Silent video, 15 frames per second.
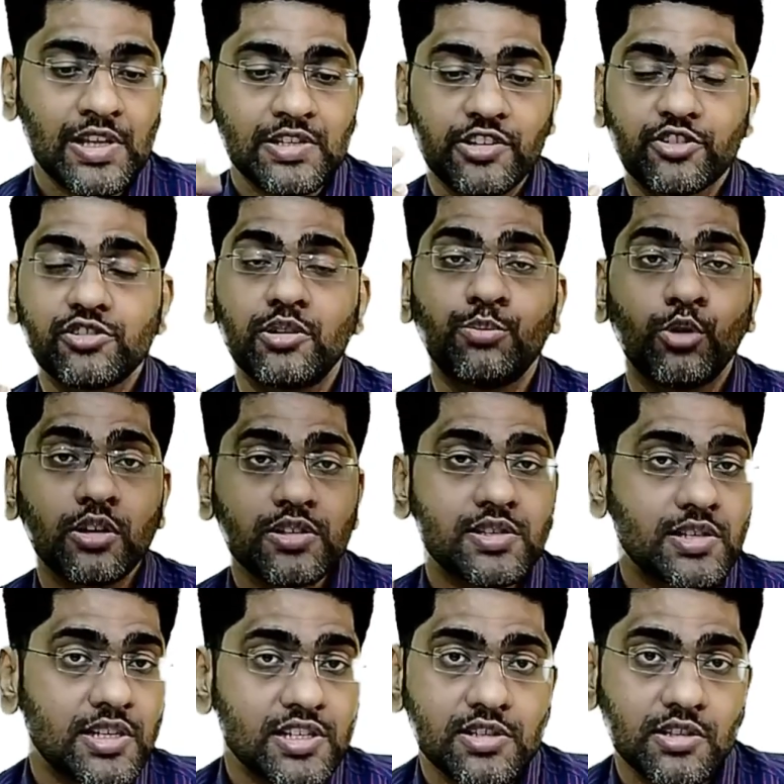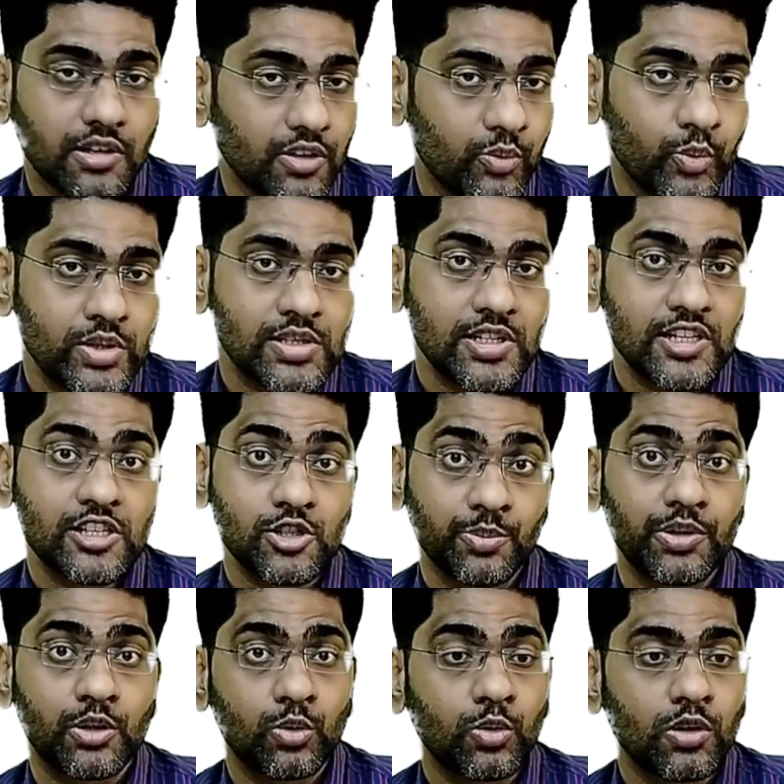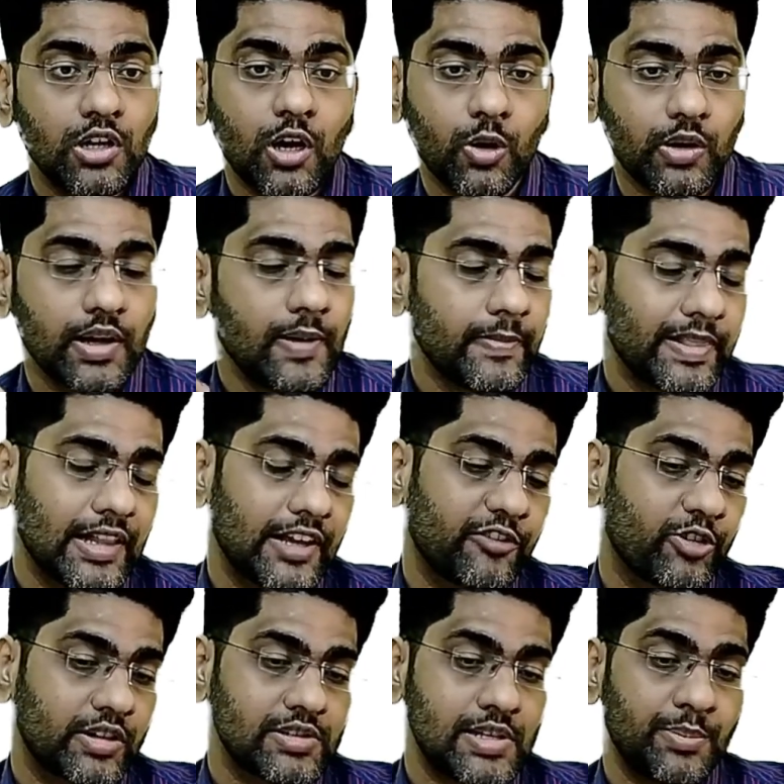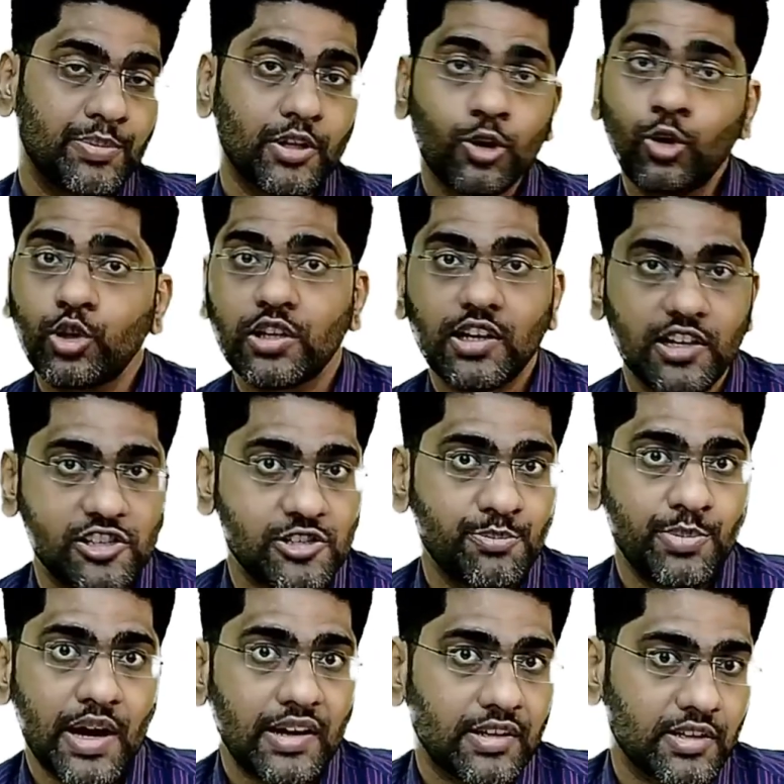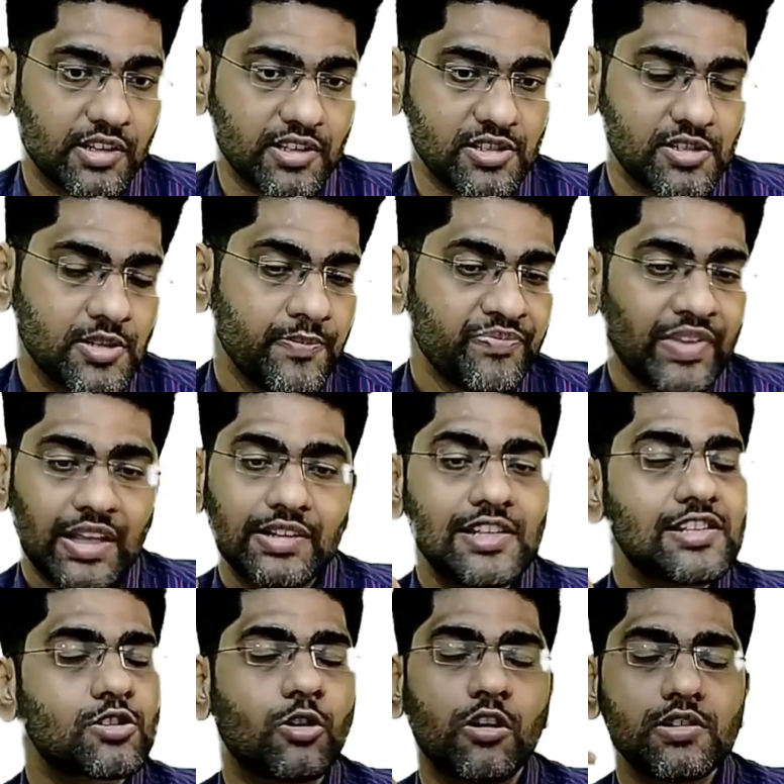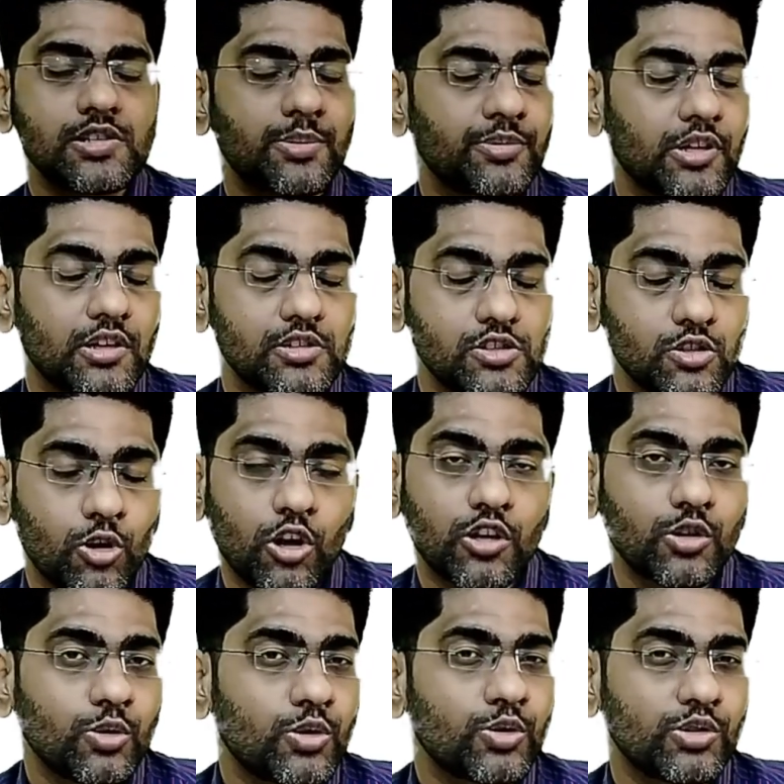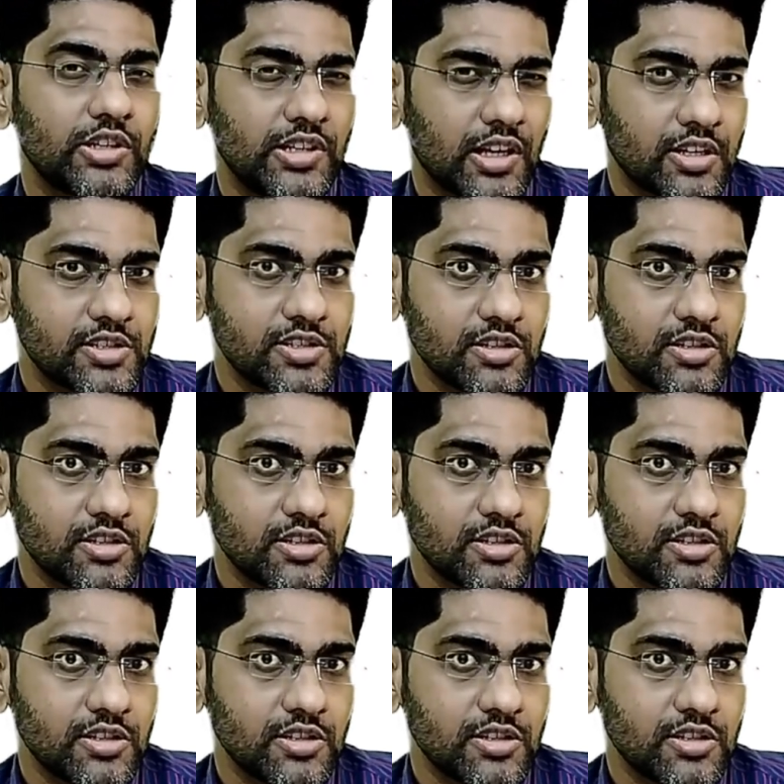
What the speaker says: sexual molestation, which needs to be ruled out, like for example good touch, bad touch. These concepts are not known to the young